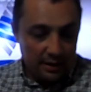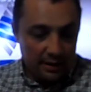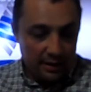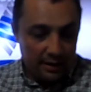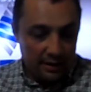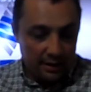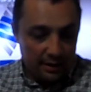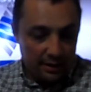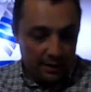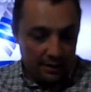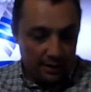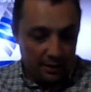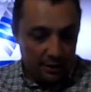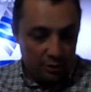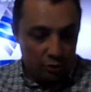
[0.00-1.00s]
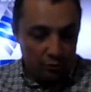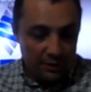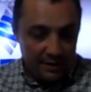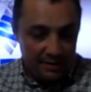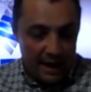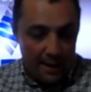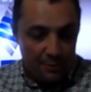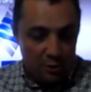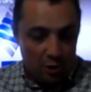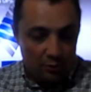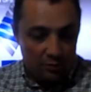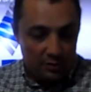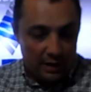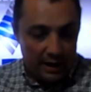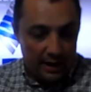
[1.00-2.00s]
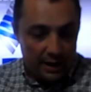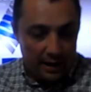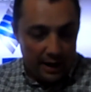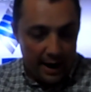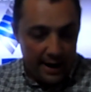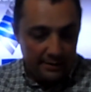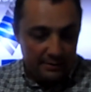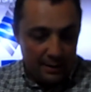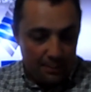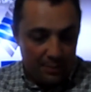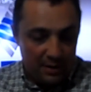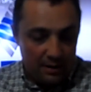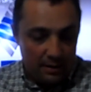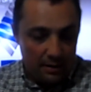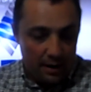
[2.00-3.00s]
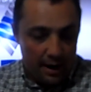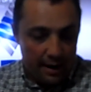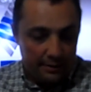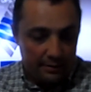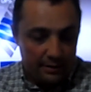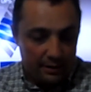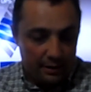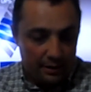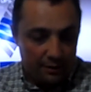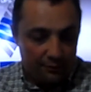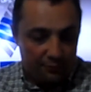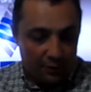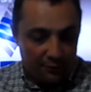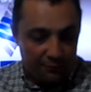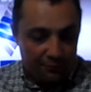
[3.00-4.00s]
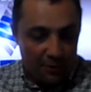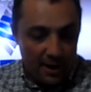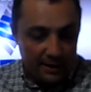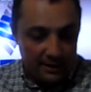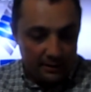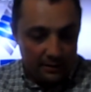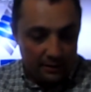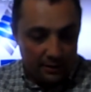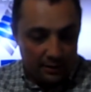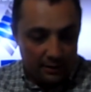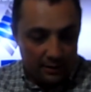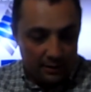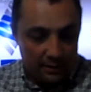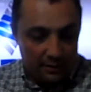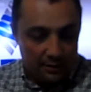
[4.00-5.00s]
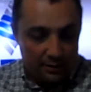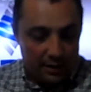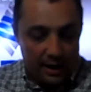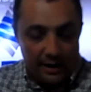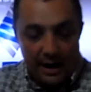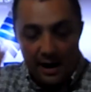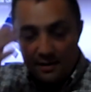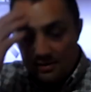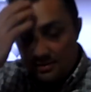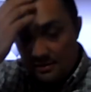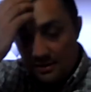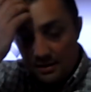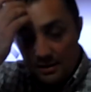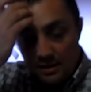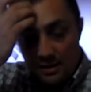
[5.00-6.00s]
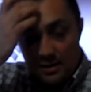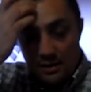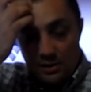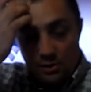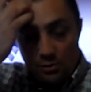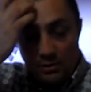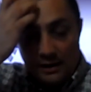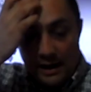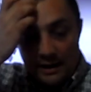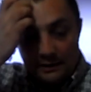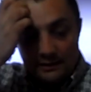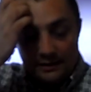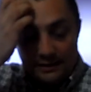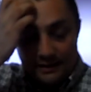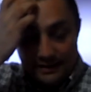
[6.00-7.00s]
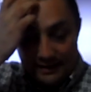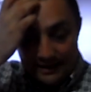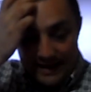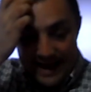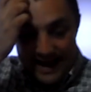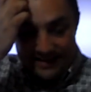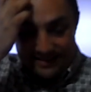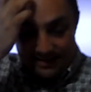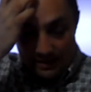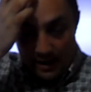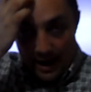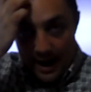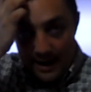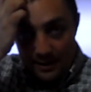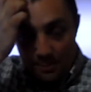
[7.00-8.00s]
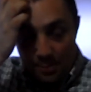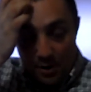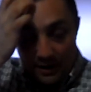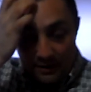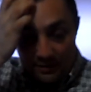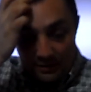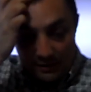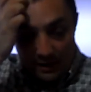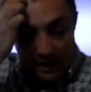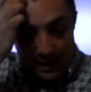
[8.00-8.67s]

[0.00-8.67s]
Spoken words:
2 receptions 8 dB, and for 4 RX you can get 8.8